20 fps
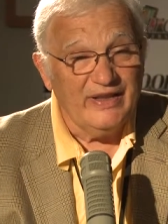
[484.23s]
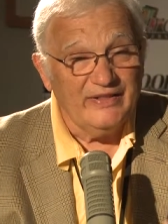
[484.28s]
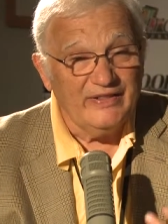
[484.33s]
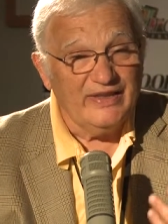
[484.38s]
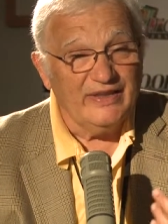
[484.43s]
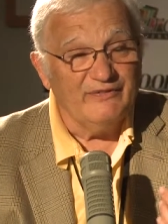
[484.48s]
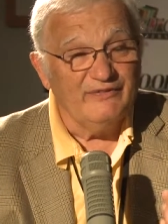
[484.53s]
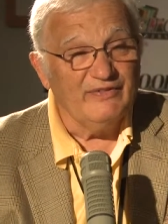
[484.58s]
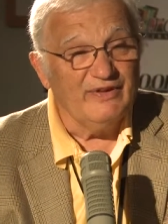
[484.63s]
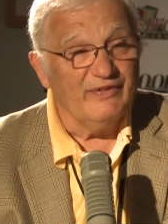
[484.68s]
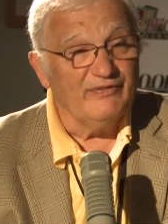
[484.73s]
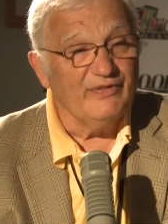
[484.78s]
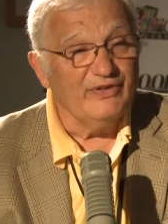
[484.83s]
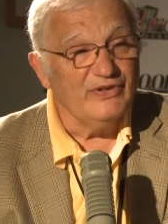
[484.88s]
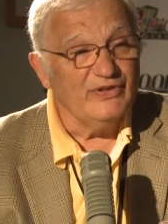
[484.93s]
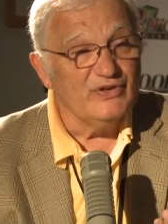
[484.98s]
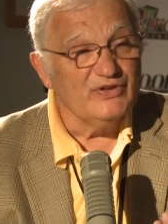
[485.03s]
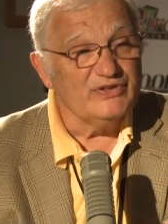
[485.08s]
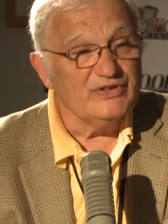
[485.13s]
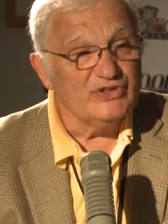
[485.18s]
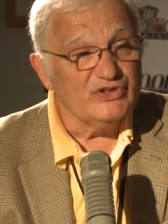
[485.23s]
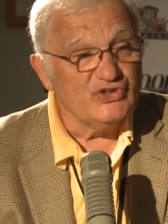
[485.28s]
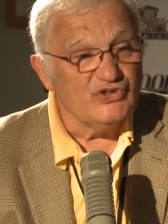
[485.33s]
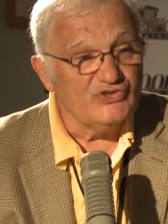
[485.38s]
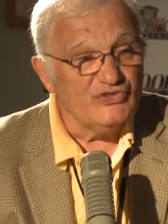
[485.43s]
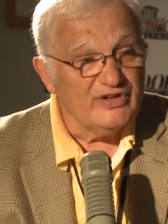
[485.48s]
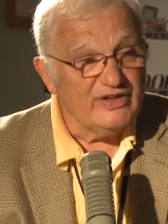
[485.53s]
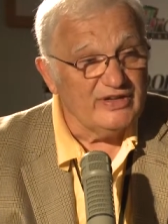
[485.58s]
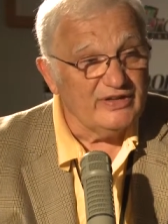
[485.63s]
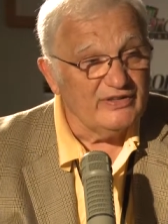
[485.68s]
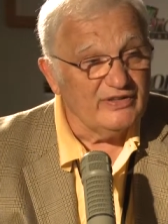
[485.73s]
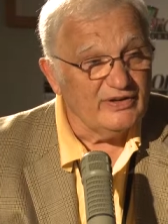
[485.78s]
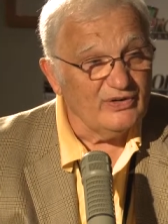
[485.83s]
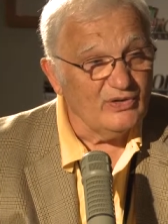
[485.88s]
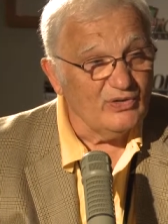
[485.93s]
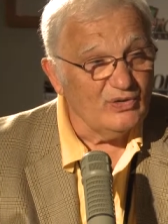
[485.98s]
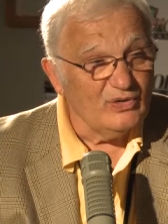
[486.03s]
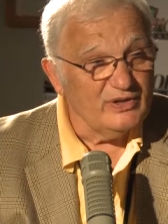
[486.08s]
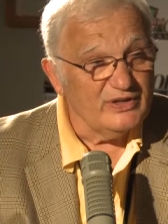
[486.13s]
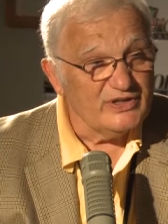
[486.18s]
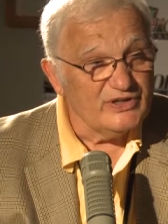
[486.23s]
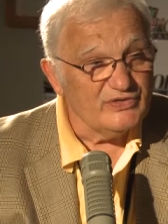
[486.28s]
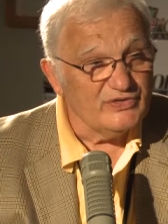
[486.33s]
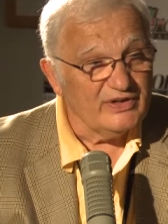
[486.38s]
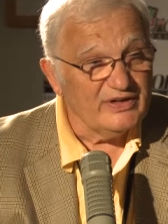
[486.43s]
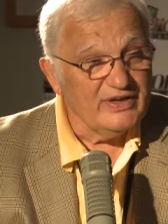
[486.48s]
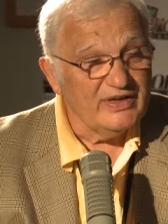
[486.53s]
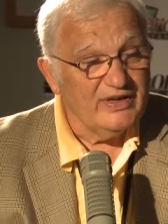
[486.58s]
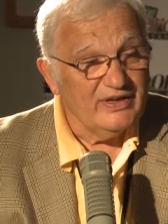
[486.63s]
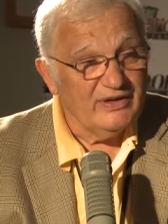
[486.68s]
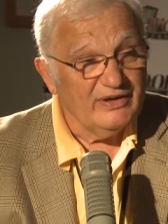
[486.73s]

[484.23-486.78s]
They have never used a tree in their whole history.